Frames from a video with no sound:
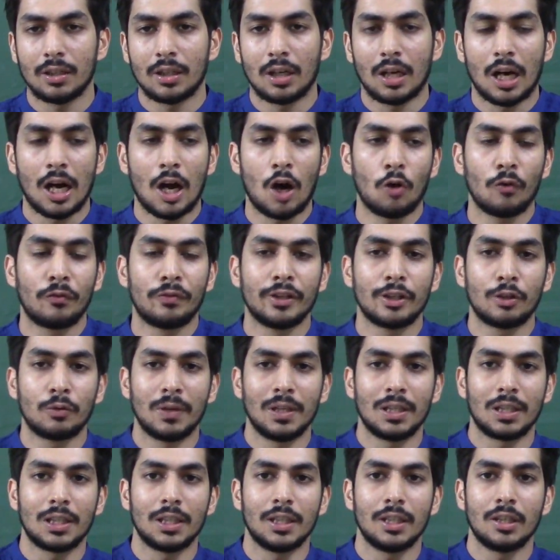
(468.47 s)
How
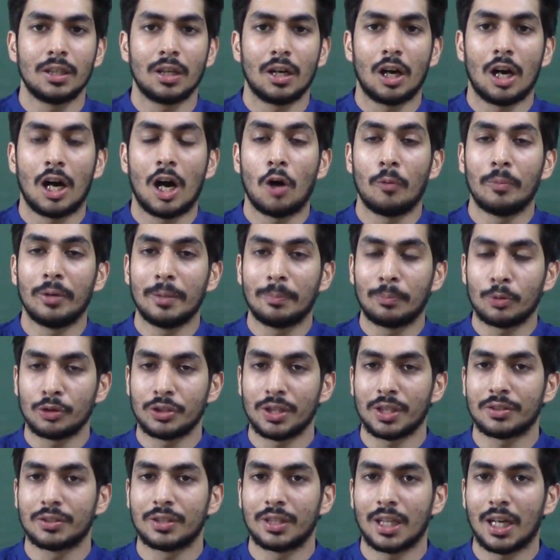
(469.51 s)
frequently, how many
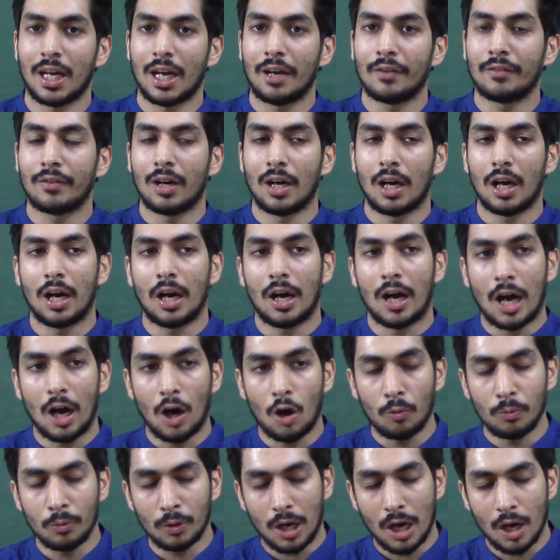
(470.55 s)
projects they have,
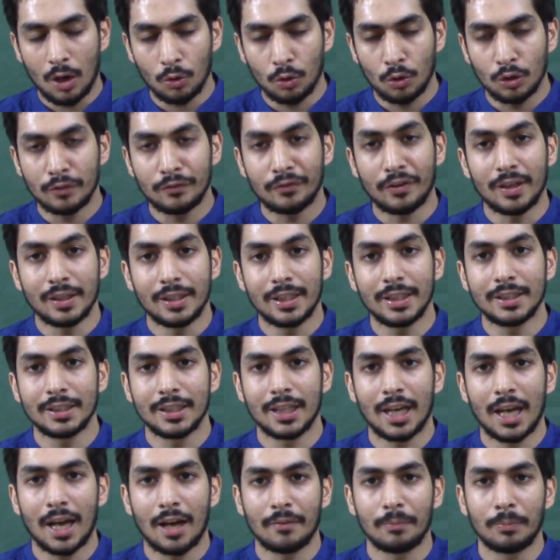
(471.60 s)
how good funding
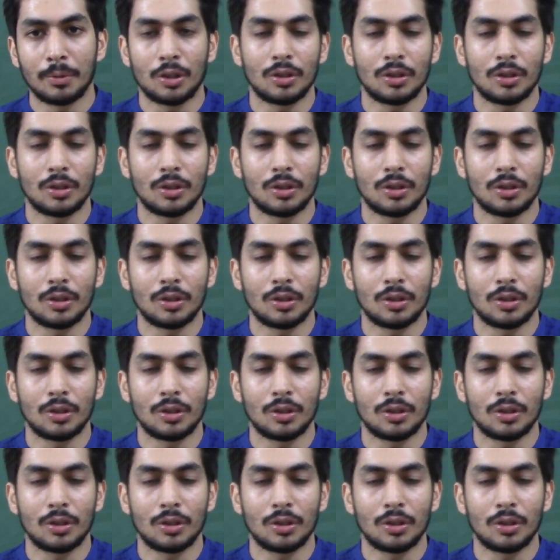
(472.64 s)
they have.